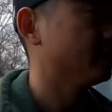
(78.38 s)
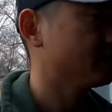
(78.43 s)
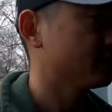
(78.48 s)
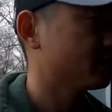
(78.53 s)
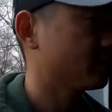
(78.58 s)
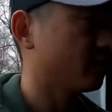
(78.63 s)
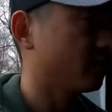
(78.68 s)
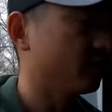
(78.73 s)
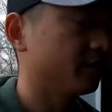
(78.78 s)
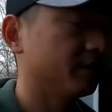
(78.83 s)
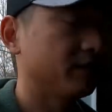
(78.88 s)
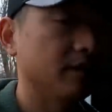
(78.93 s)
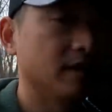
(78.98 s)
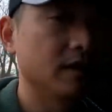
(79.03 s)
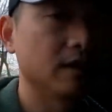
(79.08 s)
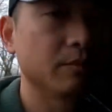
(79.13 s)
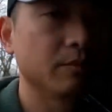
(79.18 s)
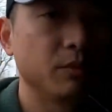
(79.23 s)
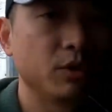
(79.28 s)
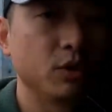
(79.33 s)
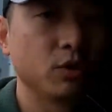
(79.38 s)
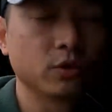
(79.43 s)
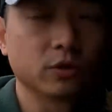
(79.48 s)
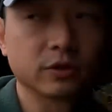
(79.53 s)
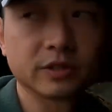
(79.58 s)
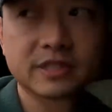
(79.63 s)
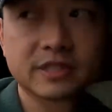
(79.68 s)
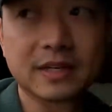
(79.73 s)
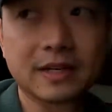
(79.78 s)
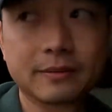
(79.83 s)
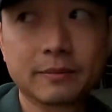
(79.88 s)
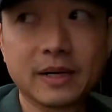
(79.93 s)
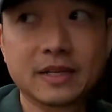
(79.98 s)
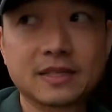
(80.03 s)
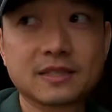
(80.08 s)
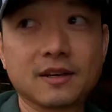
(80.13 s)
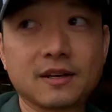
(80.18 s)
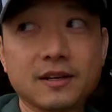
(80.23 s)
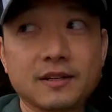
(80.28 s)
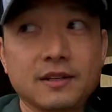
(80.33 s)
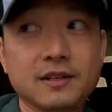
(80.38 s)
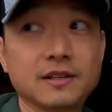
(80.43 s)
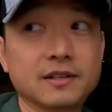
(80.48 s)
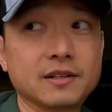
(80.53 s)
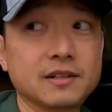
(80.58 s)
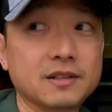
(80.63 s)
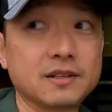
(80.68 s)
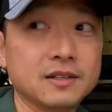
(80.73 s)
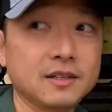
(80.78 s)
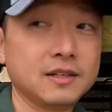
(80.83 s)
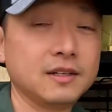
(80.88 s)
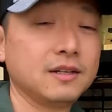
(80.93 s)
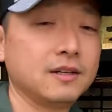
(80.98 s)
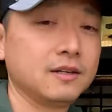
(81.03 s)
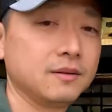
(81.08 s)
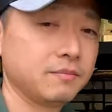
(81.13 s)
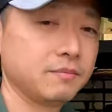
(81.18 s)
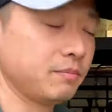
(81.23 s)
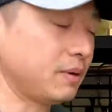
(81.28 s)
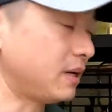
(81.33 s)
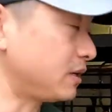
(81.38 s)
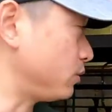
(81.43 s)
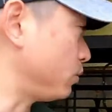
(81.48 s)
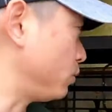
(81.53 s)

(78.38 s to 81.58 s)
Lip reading: start the mule side by side here about a